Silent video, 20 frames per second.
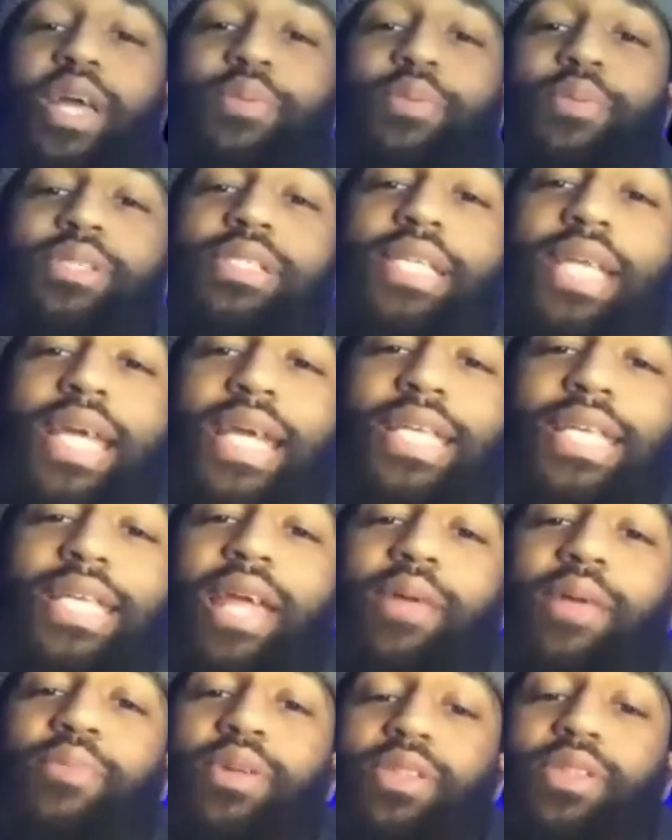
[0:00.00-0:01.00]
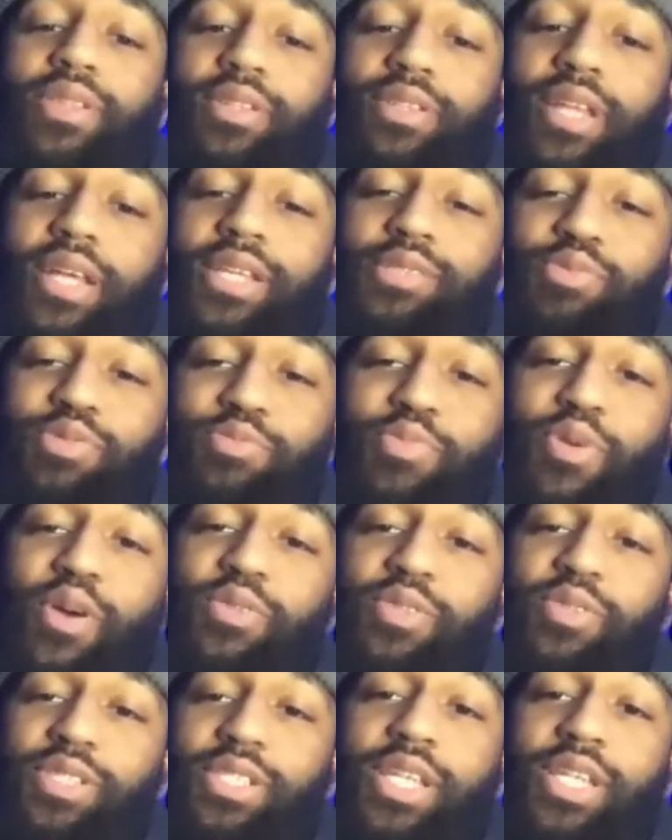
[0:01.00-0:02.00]
is Nic Nemeth. That's what
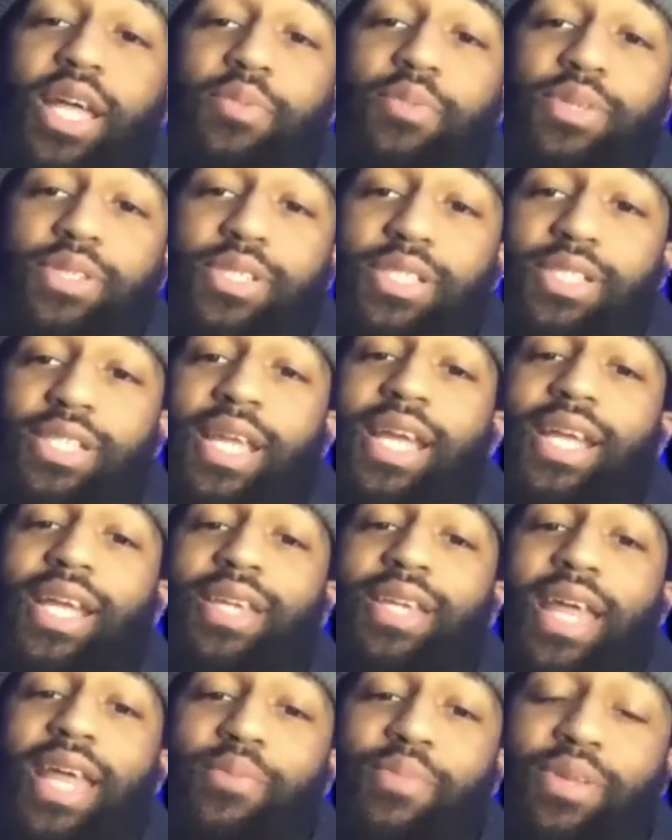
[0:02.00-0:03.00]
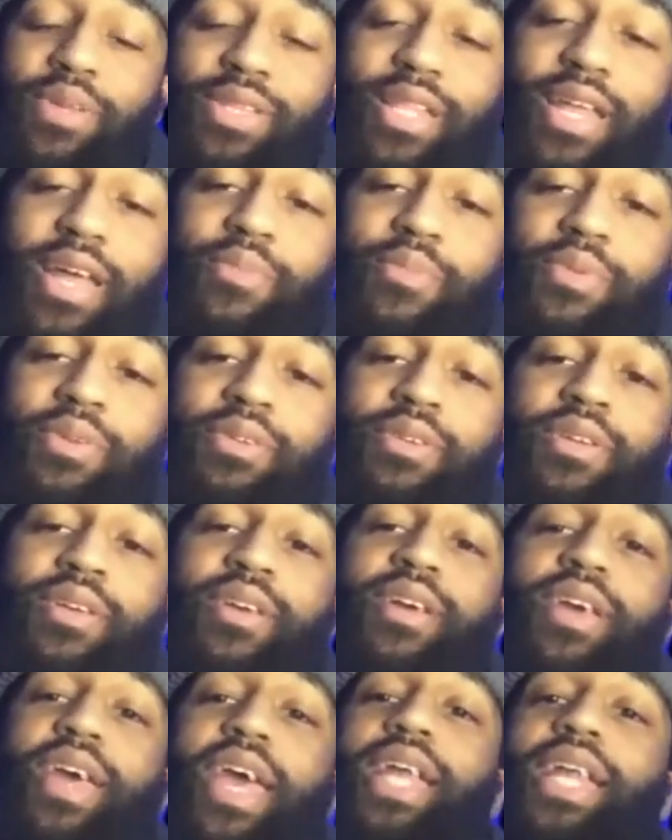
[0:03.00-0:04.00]
bro's name is, Nic Nemeth, damn it.
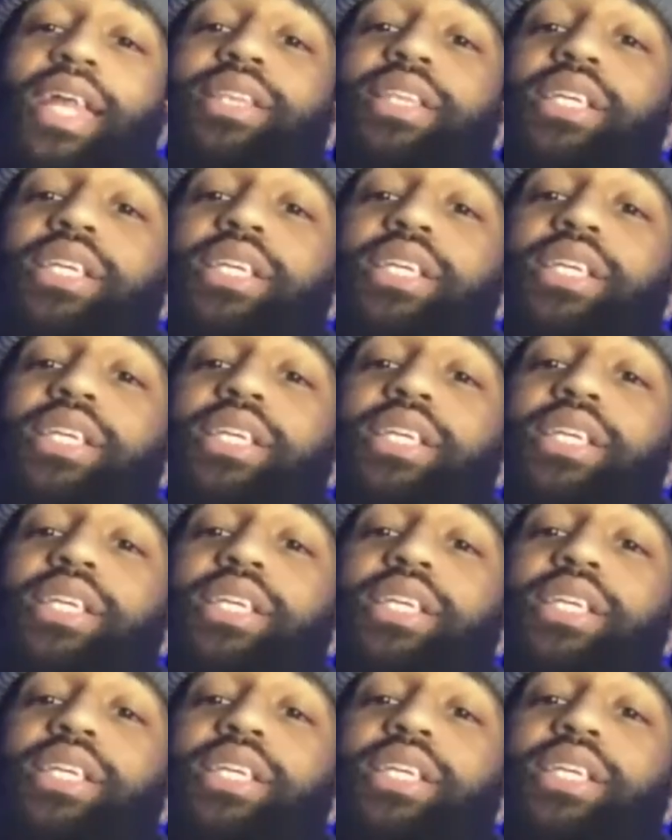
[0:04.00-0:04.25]
at this